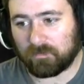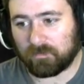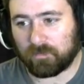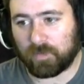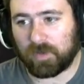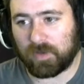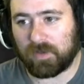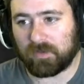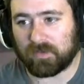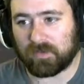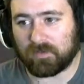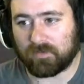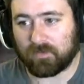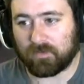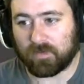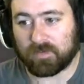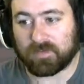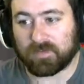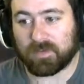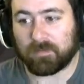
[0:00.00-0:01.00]
piece of
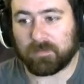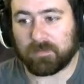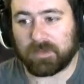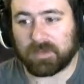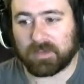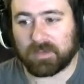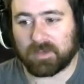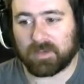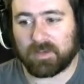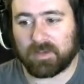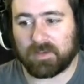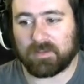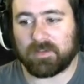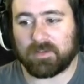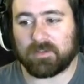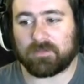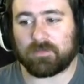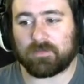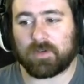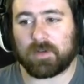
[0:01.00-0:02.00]
something in
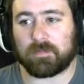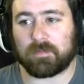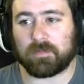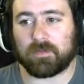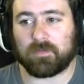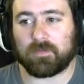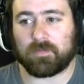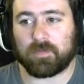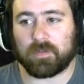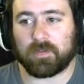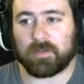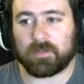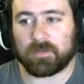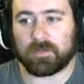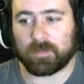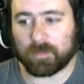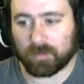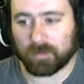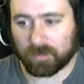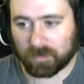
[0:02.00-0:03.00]
this dropper for this to
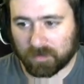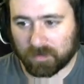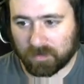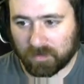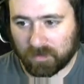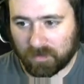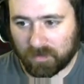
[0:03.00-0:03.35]
work.